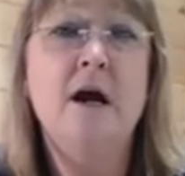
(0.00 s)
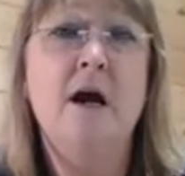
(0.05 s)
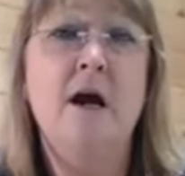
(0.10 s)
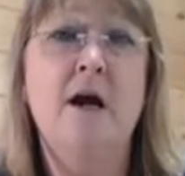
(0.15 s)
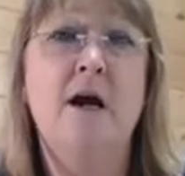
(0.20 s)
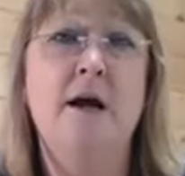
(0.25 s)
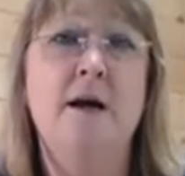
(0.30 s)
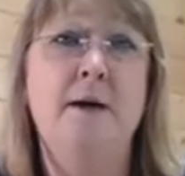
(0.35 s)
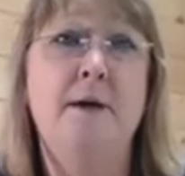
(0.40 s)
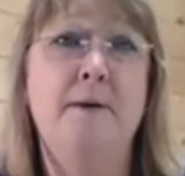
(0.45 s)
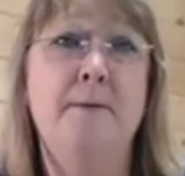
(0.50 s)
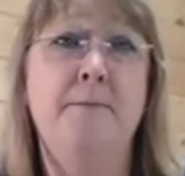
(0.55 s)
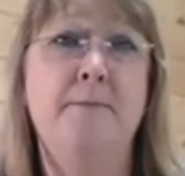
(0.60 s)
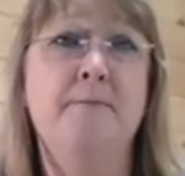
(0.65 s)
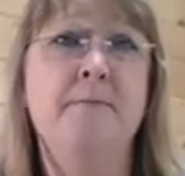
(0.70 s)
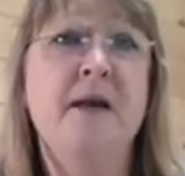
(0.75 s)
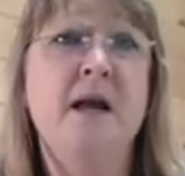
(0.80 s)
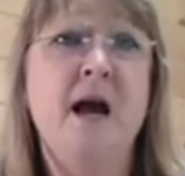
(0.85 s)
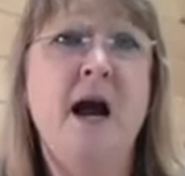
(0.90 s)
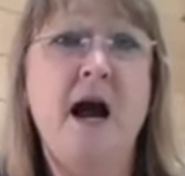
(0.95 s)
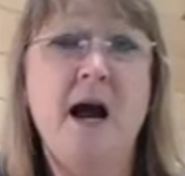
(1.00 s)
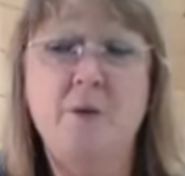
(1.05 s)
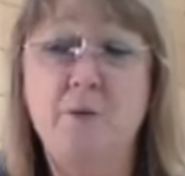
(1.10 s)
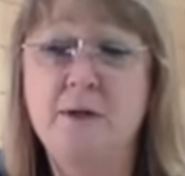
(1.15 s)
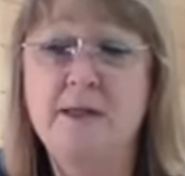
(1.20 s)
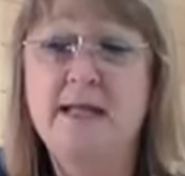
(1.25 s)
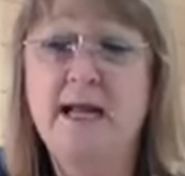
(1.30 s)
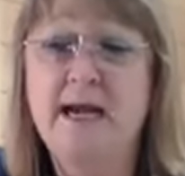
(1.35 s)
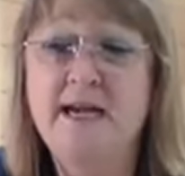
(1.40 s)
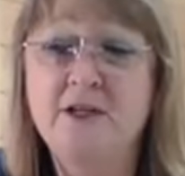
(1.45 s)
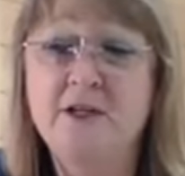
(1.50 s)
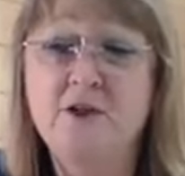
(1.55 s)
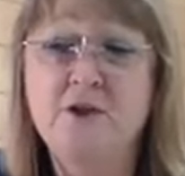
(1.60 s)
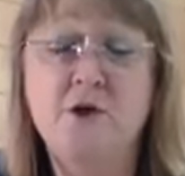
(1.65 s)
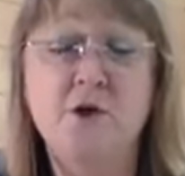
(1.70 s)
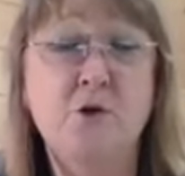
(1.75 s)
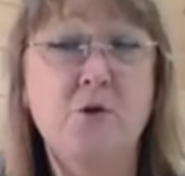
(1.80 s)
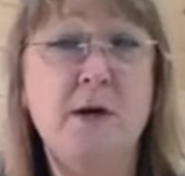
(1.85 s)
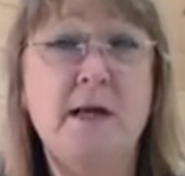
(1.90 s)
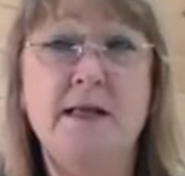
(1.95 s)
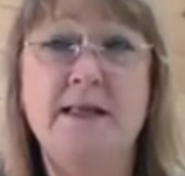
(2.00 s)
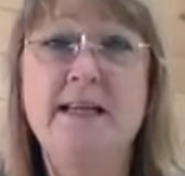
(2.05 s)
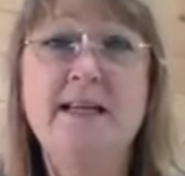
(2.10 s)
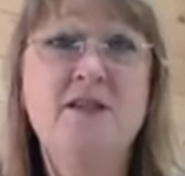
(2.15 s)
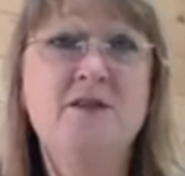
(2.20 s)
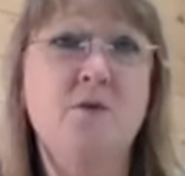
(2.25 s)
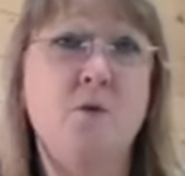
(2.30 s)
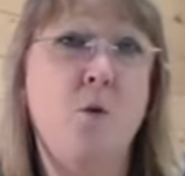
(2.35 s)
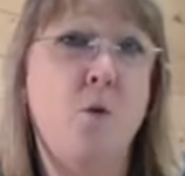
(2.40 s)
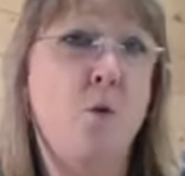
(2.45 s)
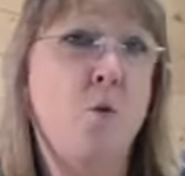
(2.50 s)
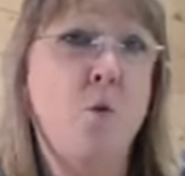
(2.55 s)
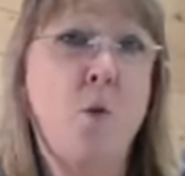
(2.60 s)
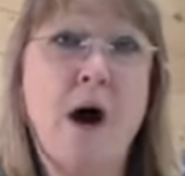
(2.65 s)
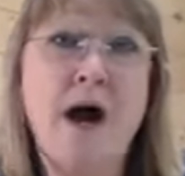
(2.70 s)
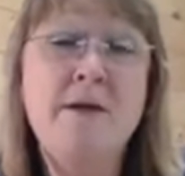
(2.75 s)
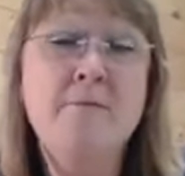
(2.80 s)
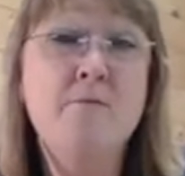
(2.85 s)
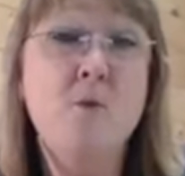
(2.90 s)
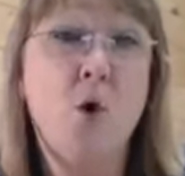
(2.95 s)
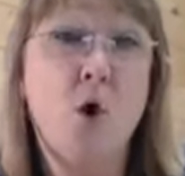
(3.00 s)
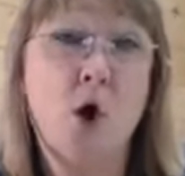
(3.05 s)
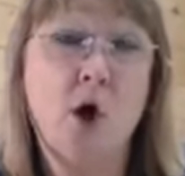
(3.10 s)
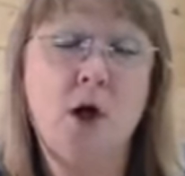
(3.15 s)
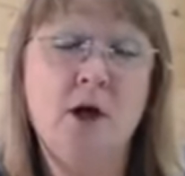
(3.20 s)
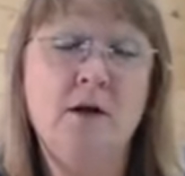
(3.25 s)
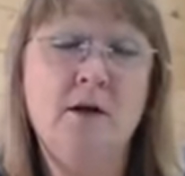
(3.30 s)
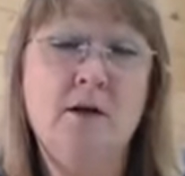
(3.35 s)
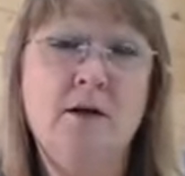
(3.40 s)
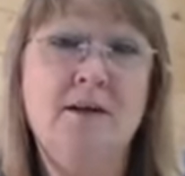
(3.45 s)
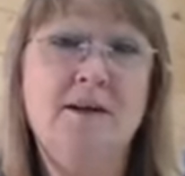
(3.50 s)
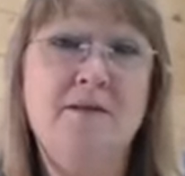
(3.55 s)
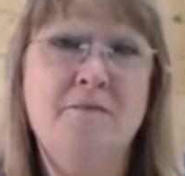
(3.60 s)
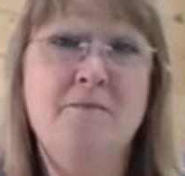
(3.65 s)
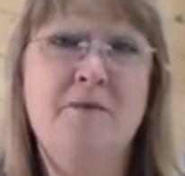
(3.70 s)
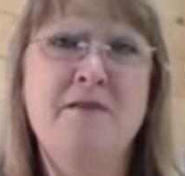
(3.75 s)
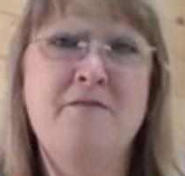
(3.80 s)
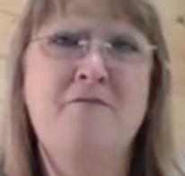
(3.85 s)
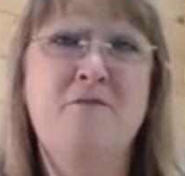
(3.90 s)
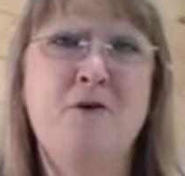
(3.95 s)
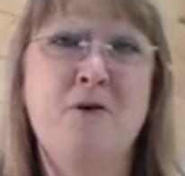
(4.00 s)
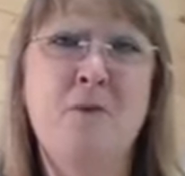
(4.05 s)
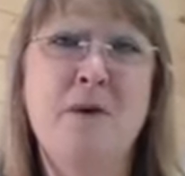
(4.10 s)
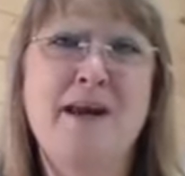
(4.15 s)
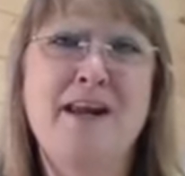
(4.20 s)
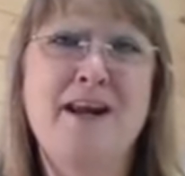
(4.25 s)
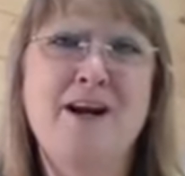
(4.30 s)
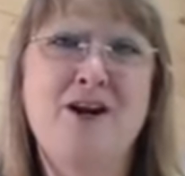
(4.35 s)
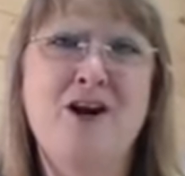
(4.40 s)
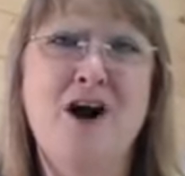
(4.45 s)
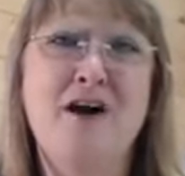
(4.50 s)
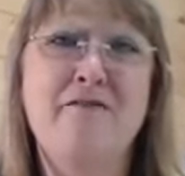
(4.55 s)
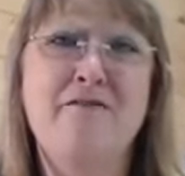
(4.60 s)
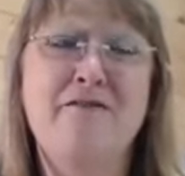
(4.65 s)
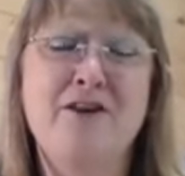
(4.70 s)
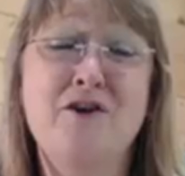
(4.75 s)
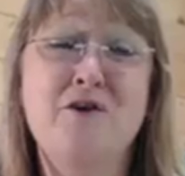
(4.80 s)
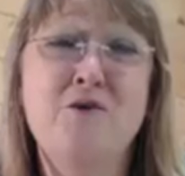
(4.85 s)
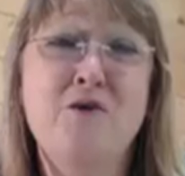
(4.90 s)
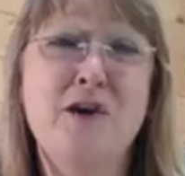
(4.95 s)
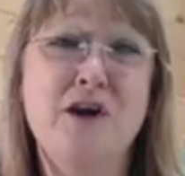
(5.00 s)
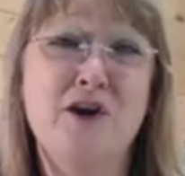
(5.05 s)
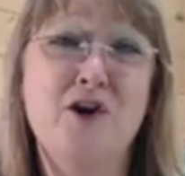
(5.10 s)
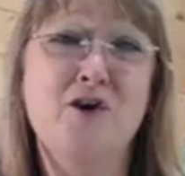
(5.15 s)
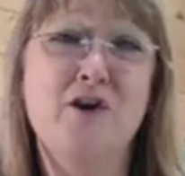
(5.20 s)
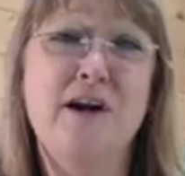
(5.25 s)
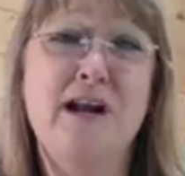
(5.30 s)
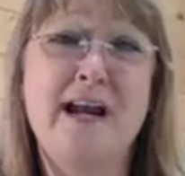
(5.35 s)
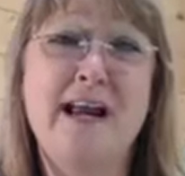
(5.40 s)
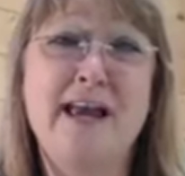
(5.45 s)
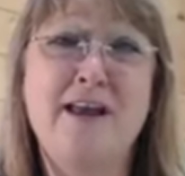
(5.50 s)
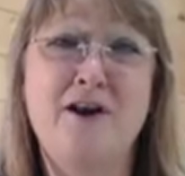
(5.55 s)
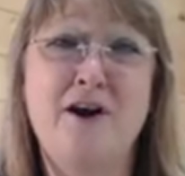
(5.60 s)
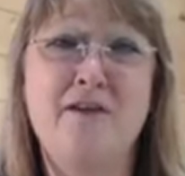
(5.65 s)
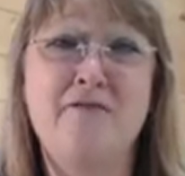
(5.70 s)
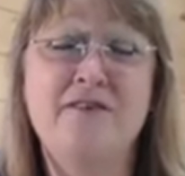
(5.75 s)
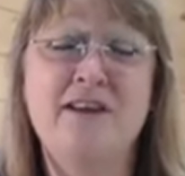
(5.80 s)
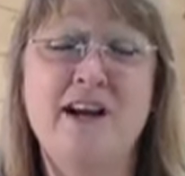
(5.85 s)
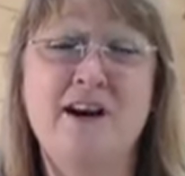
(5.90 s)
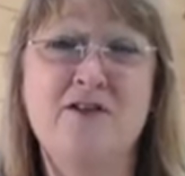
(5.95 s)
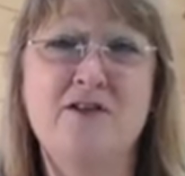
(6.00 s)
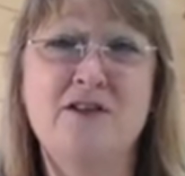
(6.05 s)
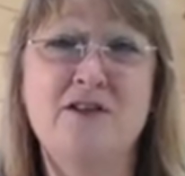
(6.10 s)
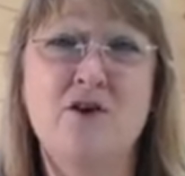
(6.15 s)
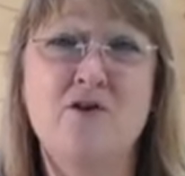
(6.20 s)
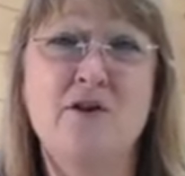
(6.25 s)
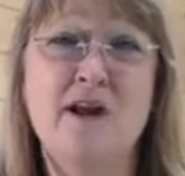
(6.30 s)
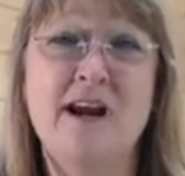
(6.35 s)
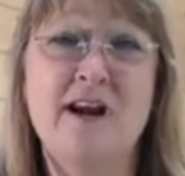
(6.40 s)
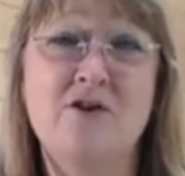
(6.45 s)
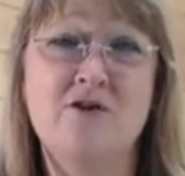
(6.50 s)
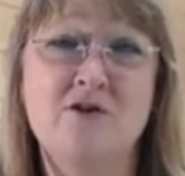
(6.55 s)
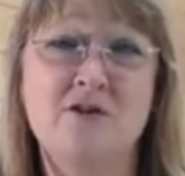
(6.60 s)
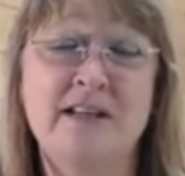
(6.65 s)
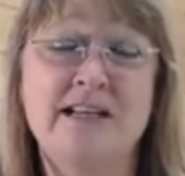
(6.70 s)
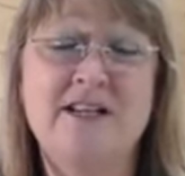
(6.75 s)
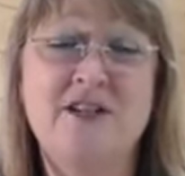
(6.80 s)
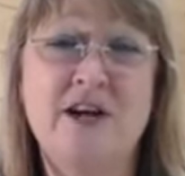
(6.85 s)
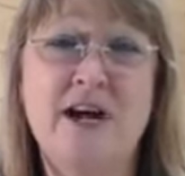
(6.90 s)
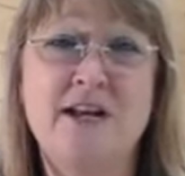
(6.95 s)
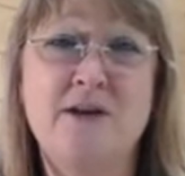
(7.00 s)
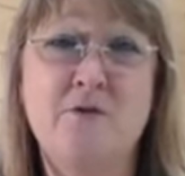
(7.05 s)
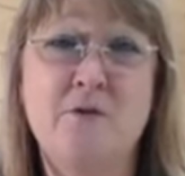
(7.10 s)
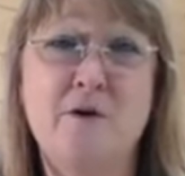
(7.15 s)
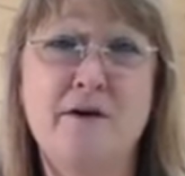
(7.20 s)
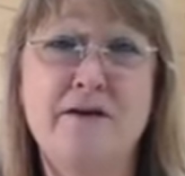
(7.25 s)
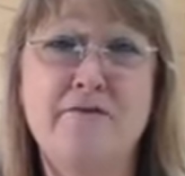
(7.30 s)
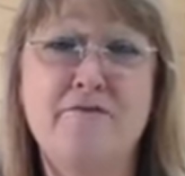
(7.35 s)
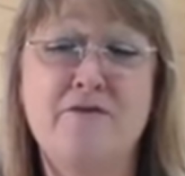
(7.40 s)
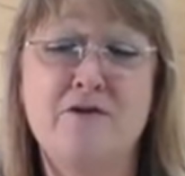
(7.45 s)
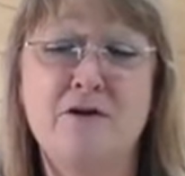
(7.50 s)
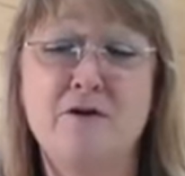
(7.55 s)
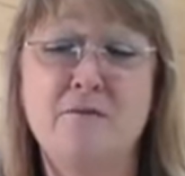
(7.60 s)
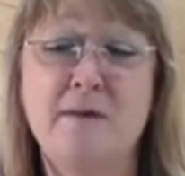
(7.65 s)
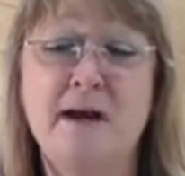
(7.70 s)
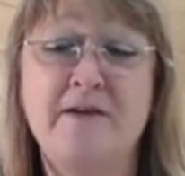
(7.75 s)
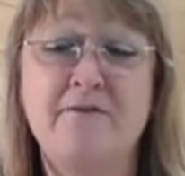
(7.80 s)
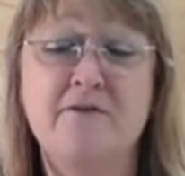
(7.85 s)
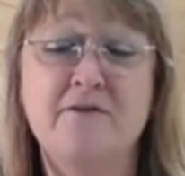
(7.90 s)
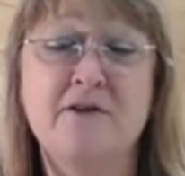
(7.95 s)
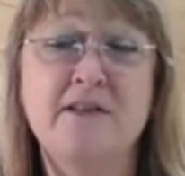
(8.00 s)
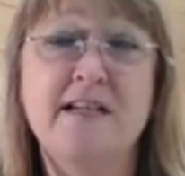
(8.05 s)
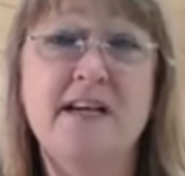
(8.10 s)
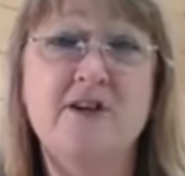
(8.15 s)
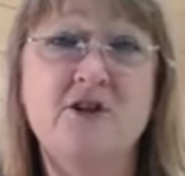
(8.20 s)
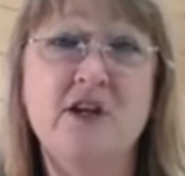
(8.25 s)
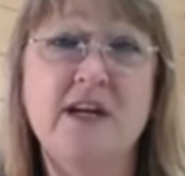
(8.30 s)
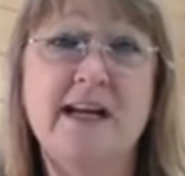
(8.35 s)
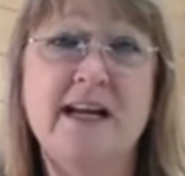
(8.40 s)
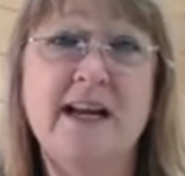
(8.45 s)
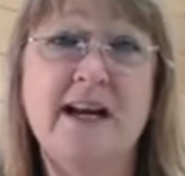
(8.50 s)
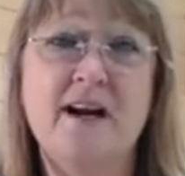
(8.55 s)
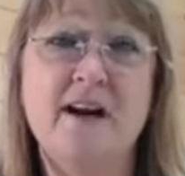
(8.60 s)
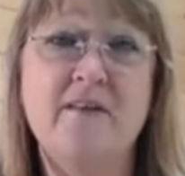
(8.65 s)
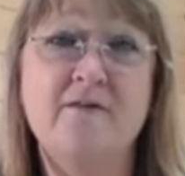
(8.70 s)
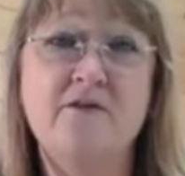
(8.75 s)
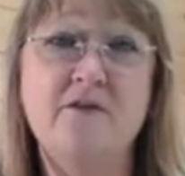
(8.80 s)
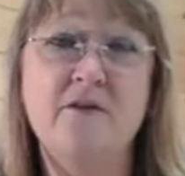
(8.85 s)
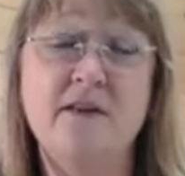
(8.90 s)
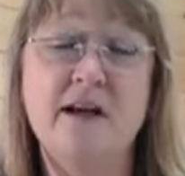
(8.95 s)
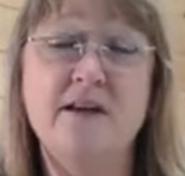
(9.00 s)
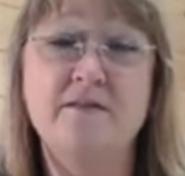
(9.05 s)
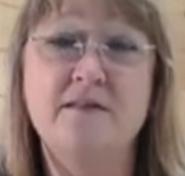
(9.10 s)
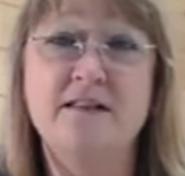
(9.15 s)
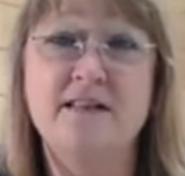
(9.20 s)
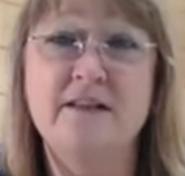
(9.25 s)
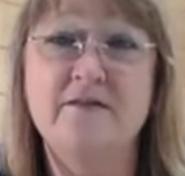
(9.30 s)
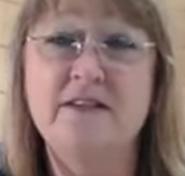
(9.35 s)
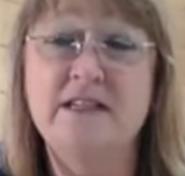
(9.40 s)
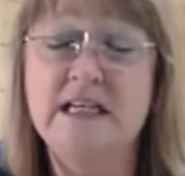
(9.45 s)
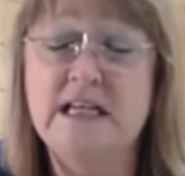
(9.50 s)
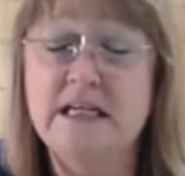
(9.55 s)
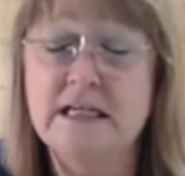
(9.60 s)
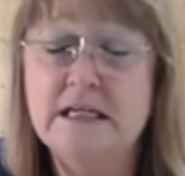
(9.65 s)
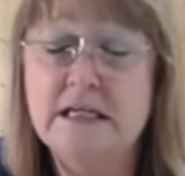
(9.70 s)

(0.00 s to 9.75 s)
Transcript: I would like to do at least one more before we kick off the new year and I head off to Arizona early January for my first teaching gig of 2017.